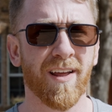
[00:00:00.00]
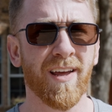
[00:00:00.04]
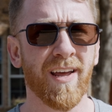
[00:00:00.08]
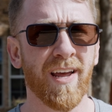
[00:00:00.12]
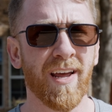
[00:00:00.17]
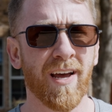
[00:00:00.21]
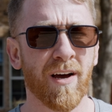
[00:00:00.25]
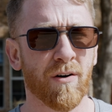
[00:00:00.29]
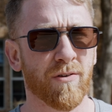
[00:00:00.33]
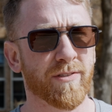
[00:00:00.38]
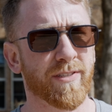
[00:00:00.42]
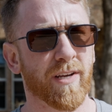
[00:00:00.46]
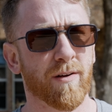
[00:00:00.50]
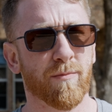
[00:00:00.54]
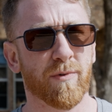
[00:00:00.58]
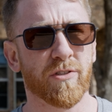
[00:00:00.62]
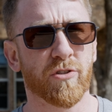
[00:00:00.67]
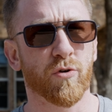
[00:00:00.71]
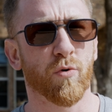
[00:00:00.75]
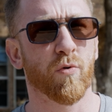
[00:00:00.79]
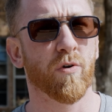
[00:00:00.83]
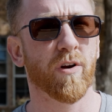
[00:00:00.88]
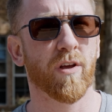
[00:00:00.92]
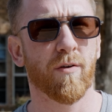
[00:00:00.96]
I would say a
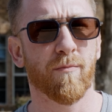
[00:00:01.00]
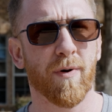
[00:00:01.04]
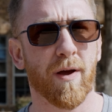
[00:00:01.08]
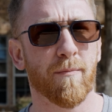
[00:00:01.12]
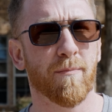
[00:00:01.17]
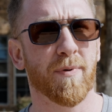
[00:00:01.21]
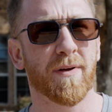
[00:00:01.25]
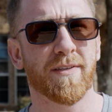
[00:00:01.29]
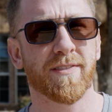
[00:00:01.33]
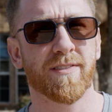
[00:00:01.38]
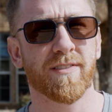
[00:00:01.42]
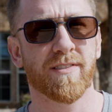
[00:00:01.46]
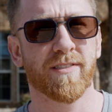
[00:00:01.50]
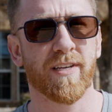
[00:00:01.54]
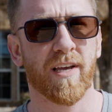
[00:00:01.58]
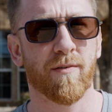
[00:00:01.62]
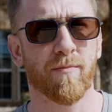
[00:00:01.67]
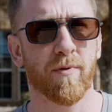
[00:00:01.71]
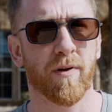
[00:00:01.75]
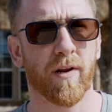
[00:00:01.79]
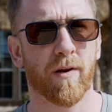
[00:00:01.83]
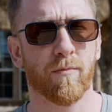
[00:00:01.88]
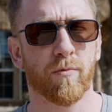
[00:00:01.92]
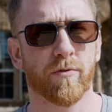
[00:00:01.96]
majority of my business
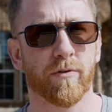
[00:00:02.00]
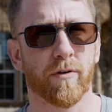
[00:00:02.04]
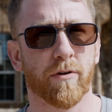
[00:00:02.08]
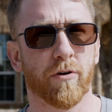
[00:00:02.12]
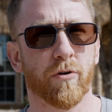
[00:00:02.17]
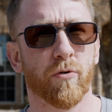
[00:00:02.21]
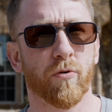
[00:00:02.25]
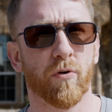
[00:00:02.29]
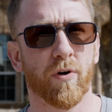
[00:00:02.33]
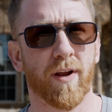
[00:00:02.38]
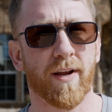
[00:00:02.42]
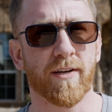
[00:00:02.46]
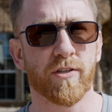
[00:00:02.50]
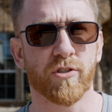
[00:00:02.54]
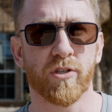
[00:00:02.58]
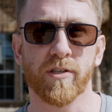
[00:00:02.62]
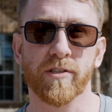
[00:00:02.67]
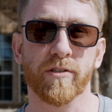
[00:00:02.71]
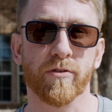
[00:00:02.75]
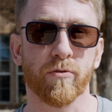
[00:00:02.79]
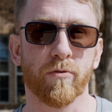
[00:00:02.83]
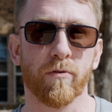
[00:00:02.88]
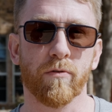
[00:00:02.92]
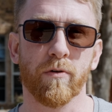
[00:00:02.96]
I've been able to create
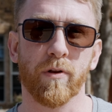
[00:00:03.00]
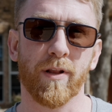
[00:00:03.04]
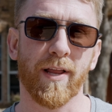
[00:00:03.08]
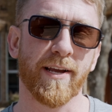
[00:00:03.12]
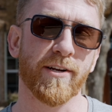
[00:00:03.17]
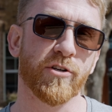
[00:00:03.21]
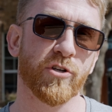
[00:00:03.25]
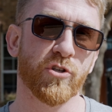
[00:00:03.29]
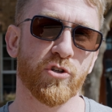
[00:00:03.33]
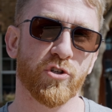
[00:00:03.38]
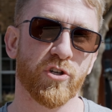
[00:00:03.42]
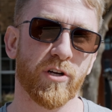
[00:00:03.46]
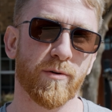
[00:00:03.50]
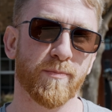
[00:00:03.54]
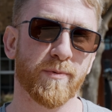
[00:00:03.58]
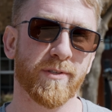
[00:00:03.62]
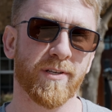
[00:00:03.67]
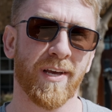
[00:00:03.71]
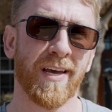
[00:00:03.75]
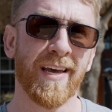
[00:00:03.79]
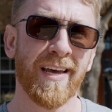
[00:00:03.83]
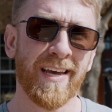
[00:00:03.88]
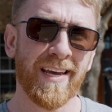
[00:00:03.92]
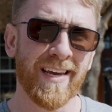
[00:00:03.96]
just through relationships.